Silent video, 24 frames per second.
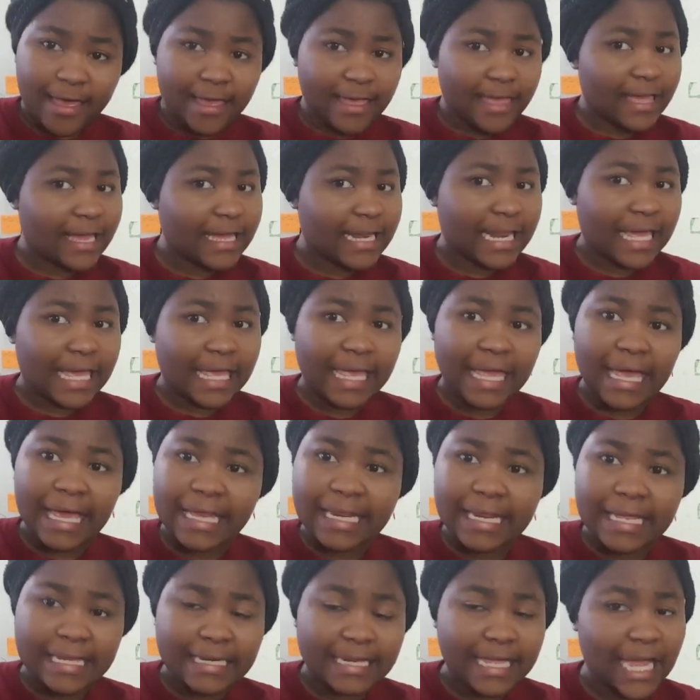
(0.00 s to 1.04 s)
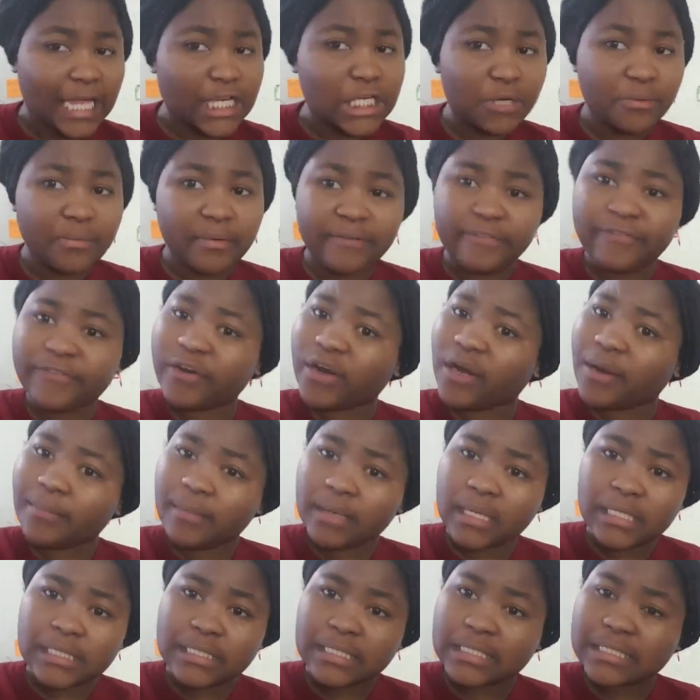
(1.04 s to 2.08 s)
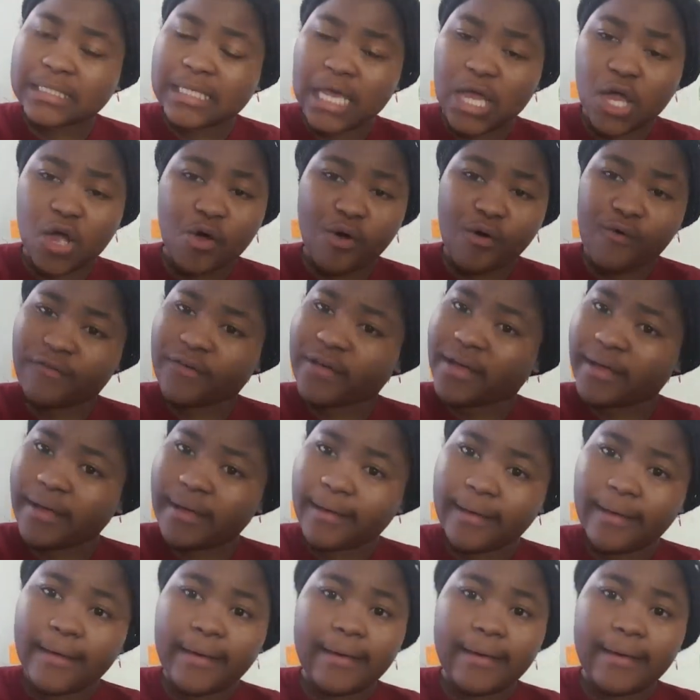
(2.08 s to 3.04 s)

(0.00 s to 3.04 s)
can I get it, can you refer me to take over,